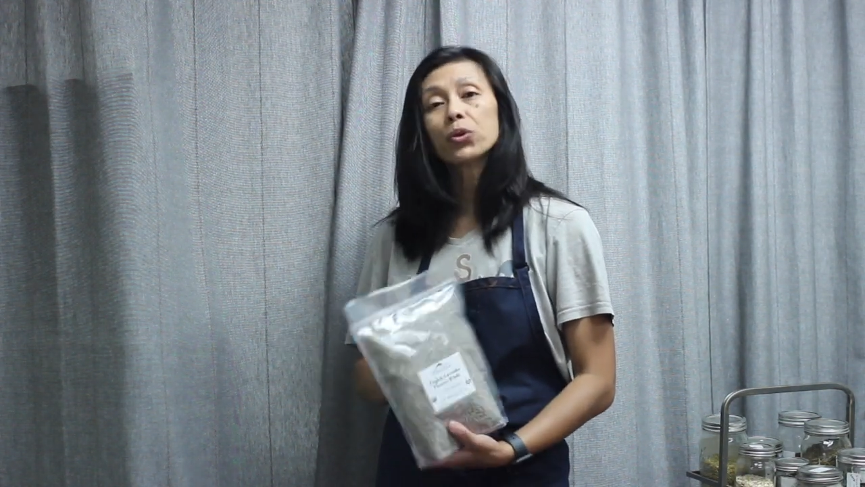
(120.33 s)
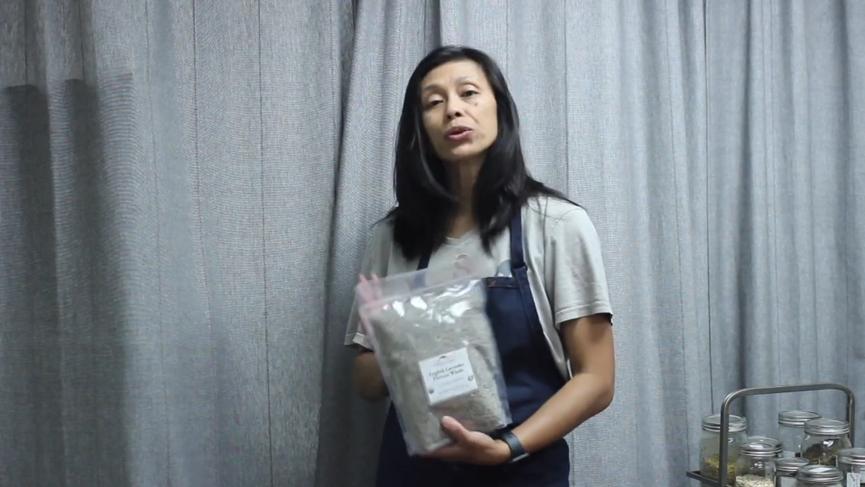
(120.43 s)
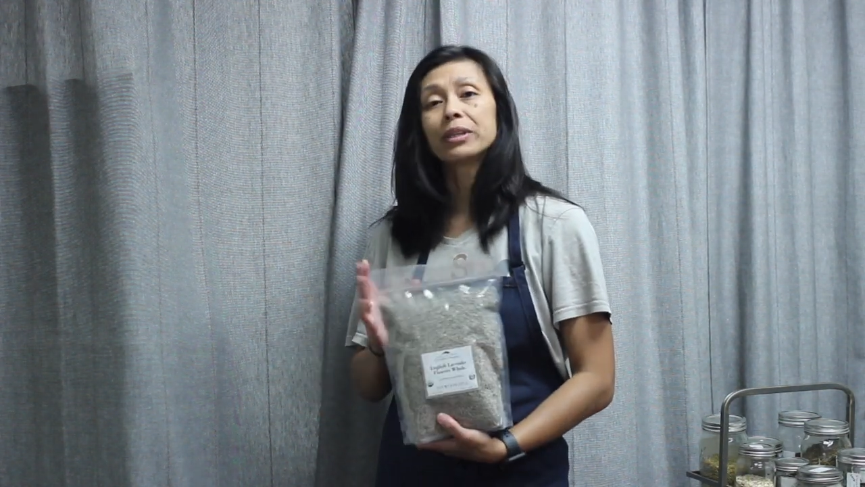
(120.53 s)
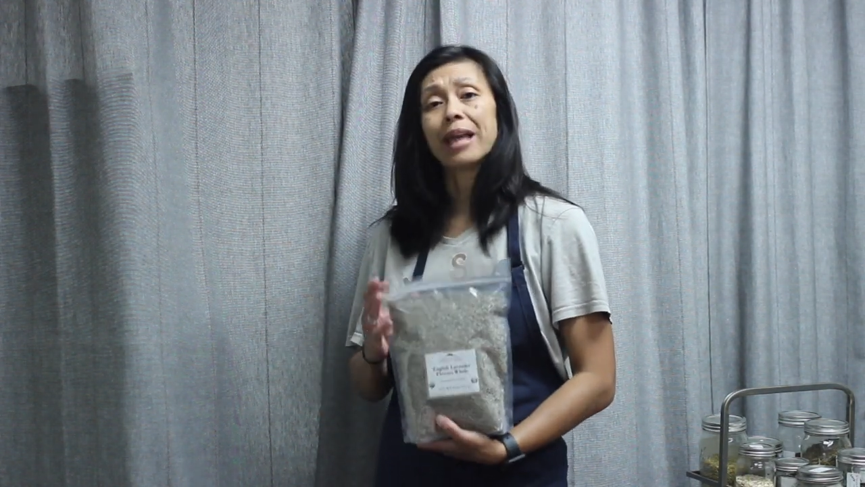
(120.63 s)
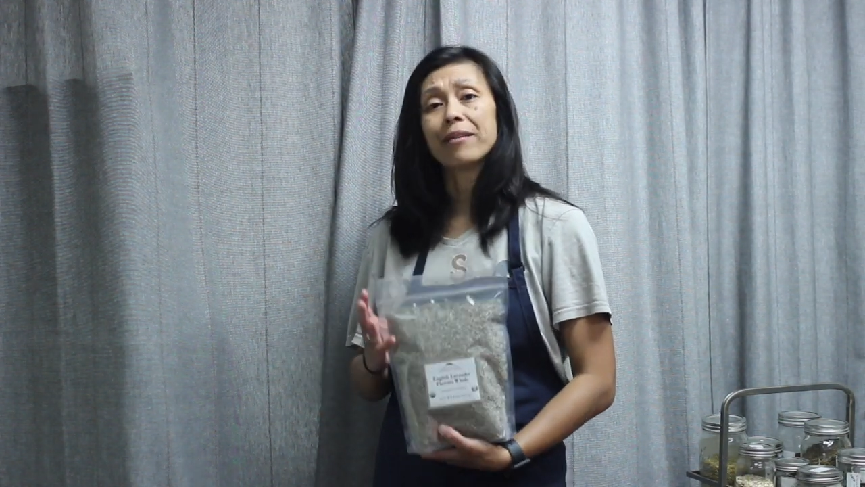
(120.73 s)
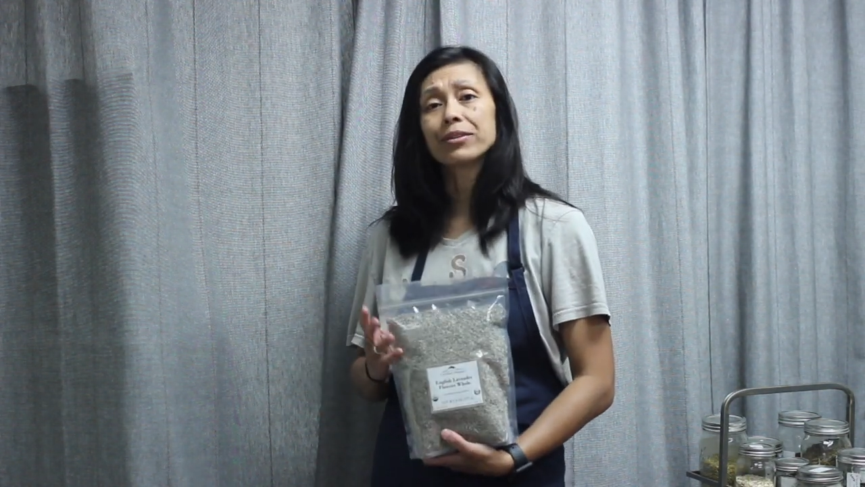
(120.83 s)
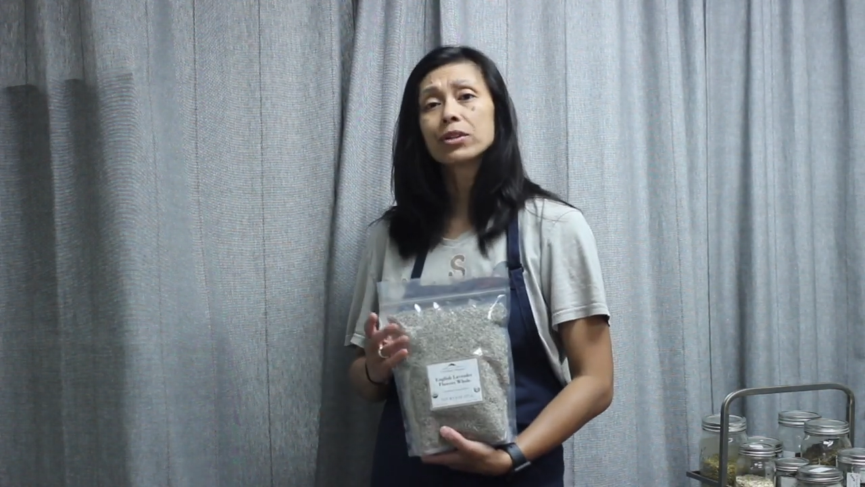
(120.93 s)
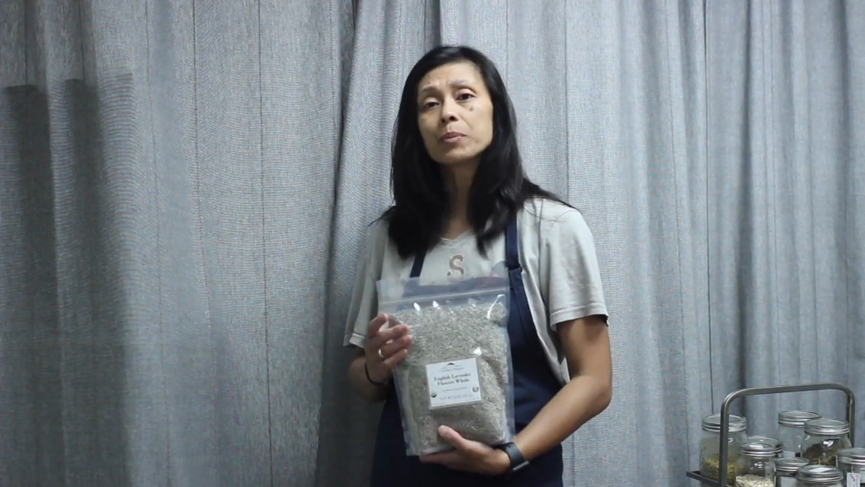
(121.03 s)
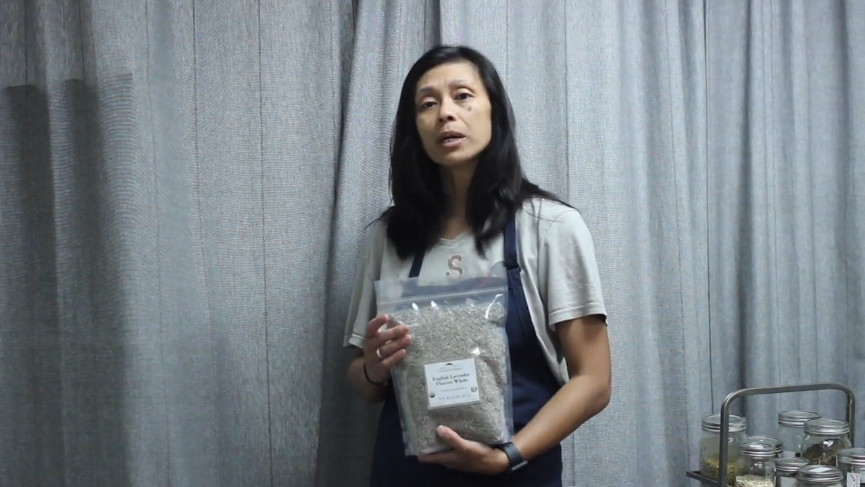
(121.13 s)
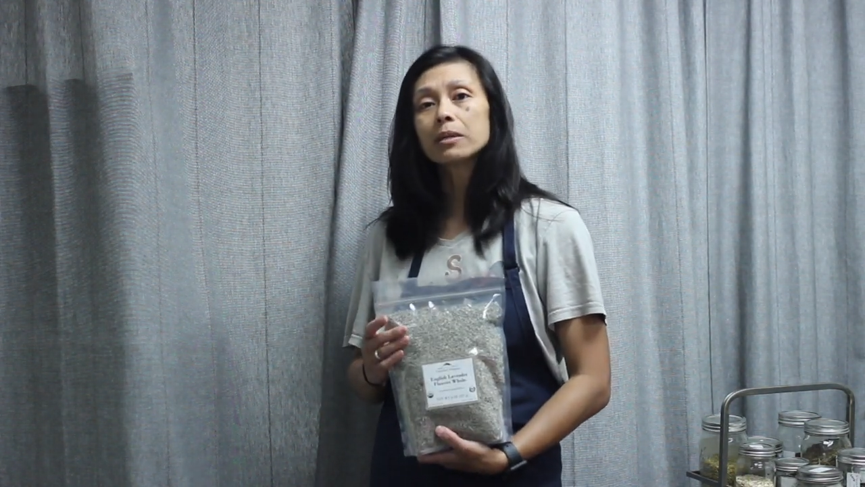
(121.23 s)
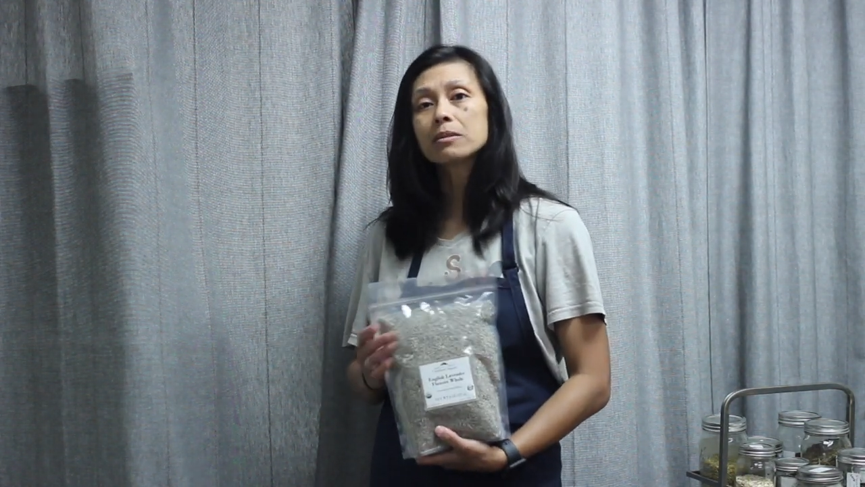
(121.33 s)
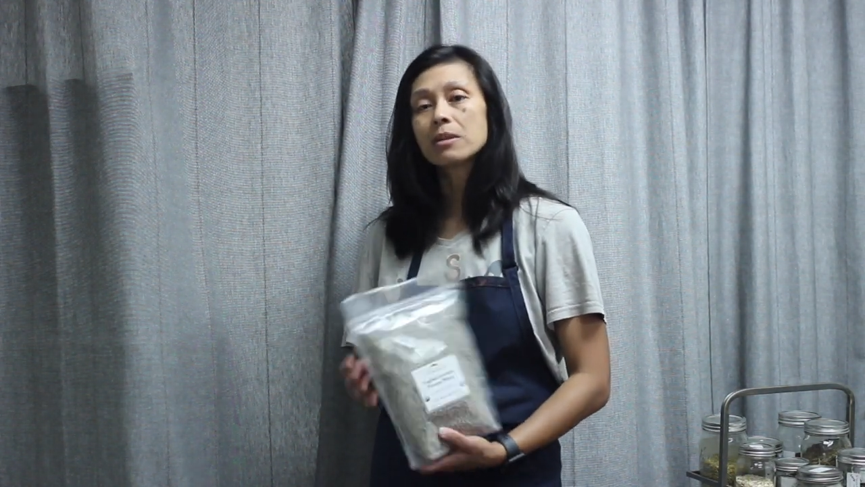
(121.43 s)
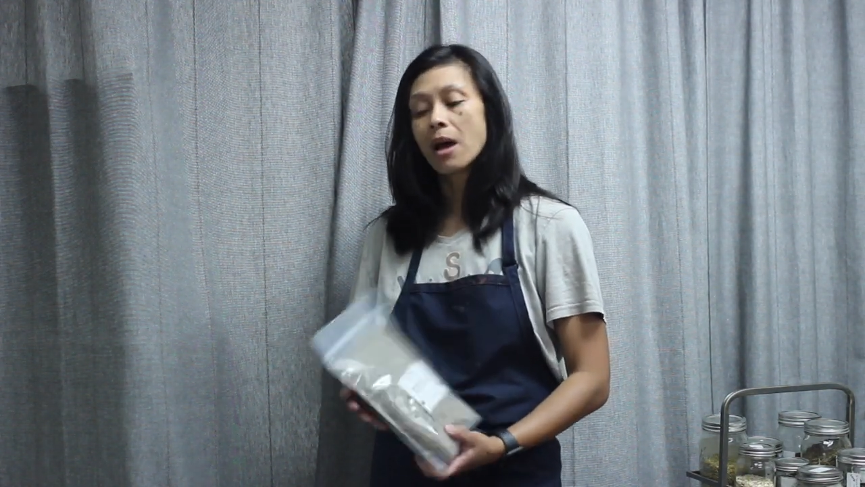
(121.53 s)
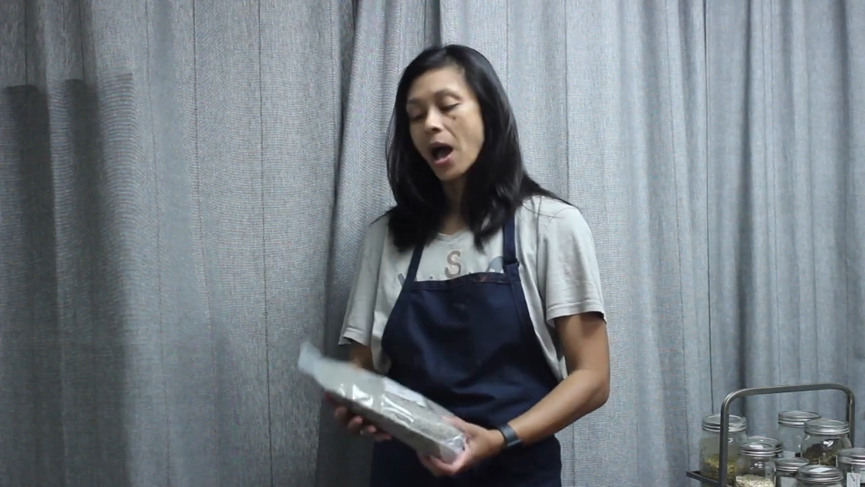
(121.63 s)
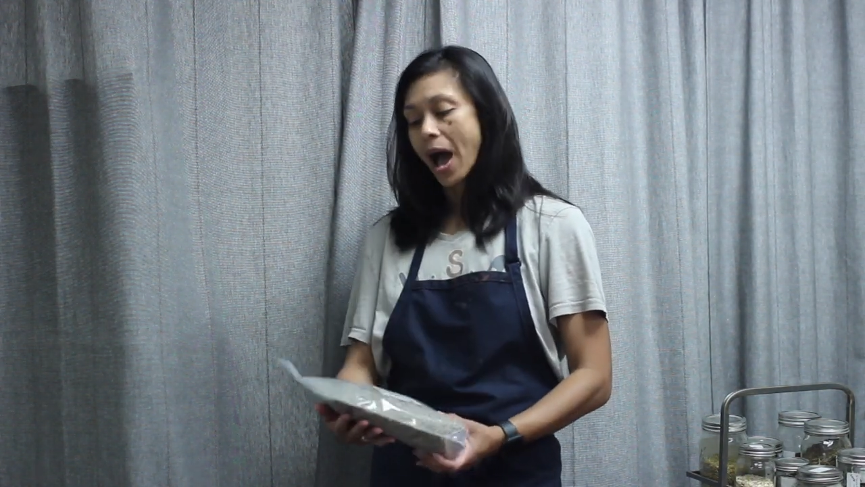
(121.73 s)
They're lavender buds.
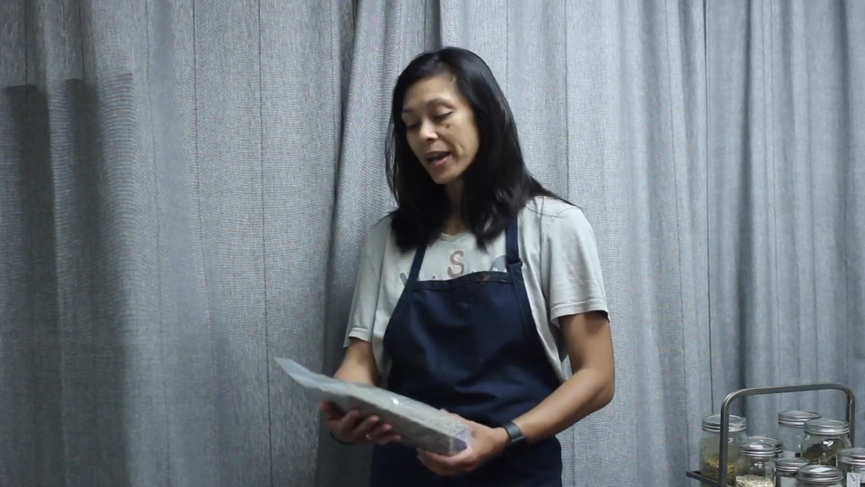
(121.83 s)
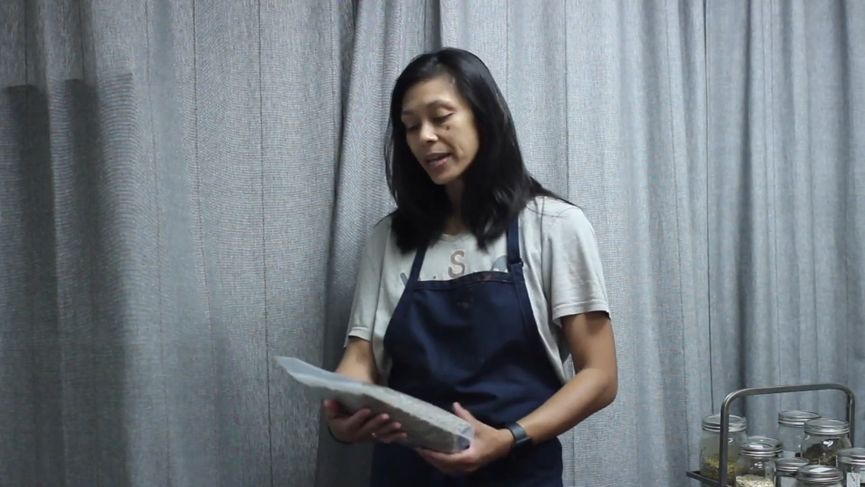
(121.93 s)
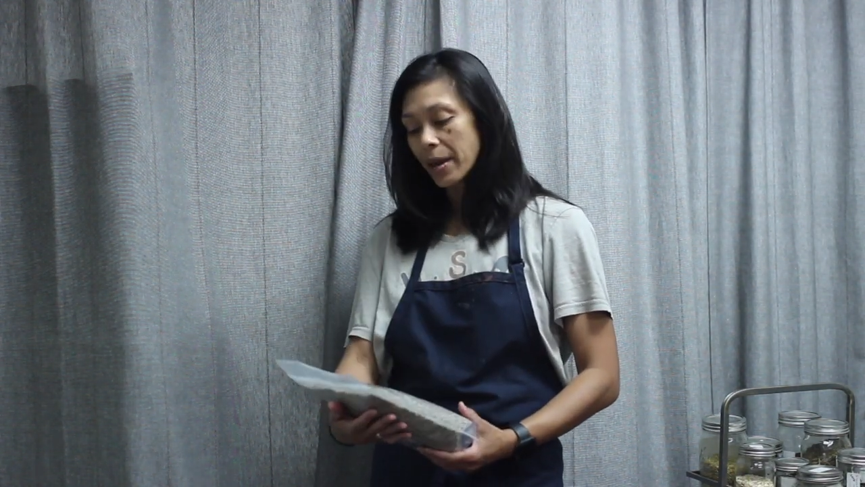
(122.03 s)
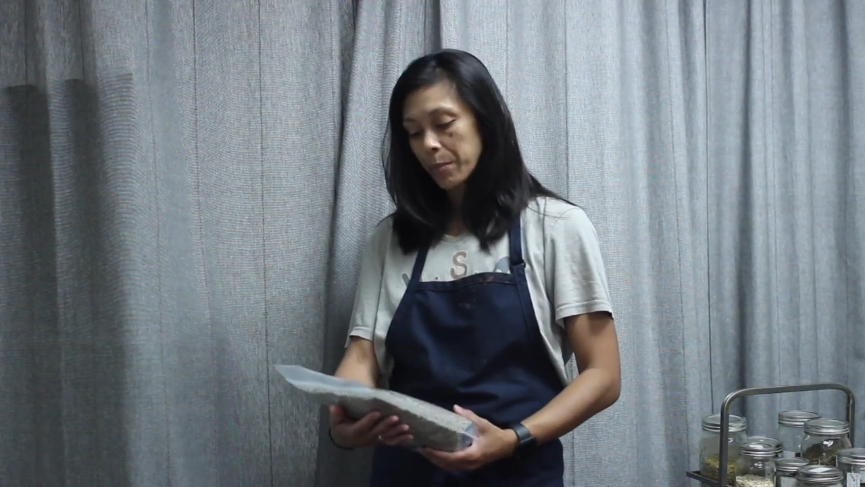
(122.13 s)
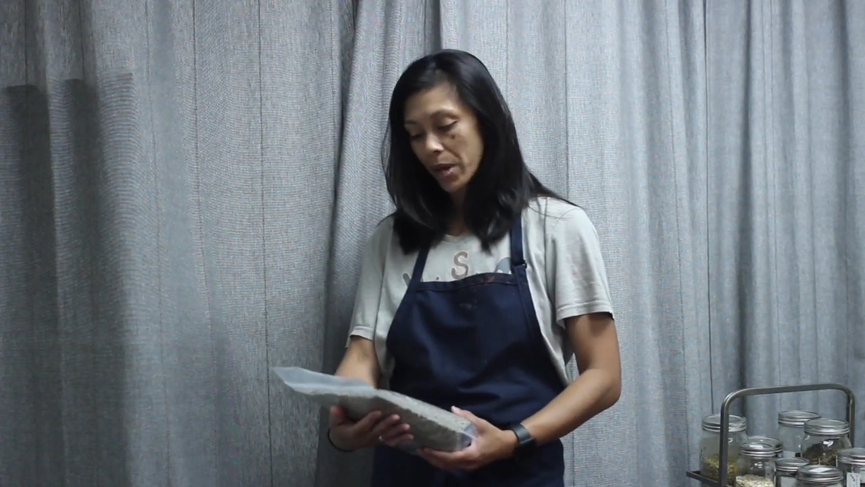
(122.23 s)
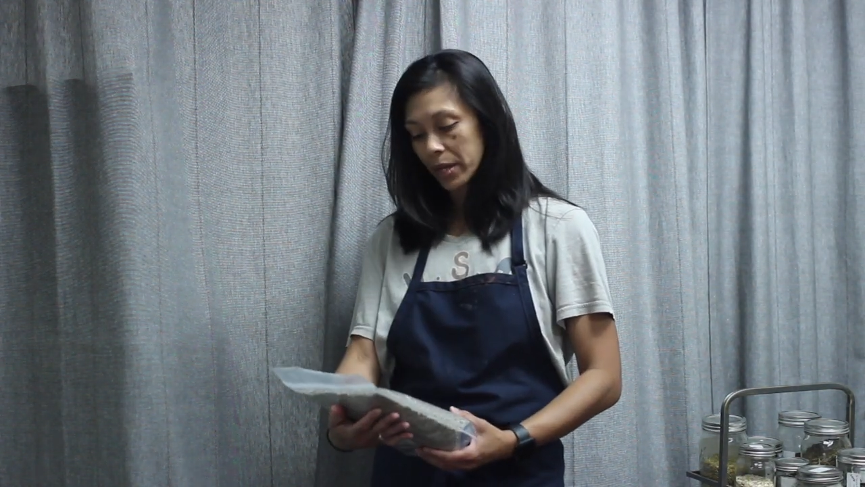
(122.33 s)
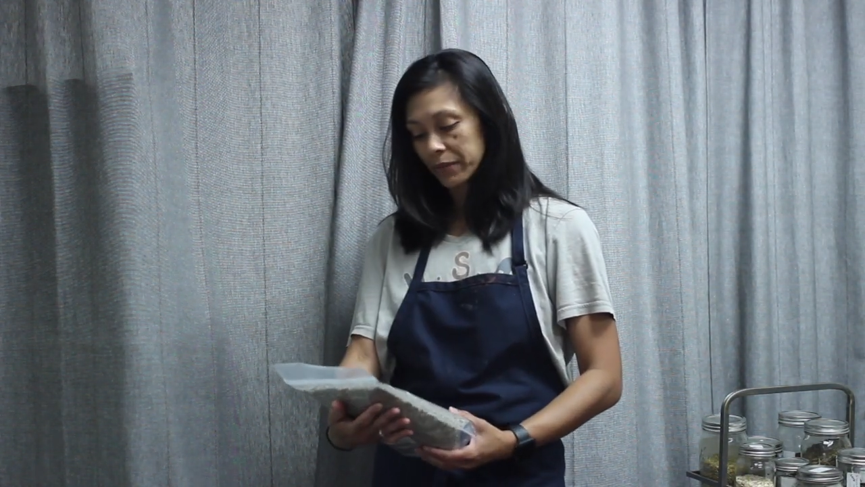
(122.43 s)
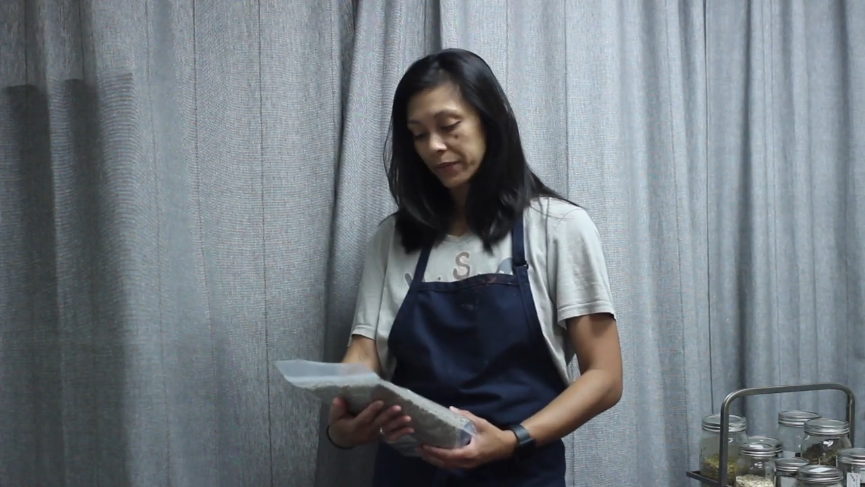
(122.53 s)
I get mine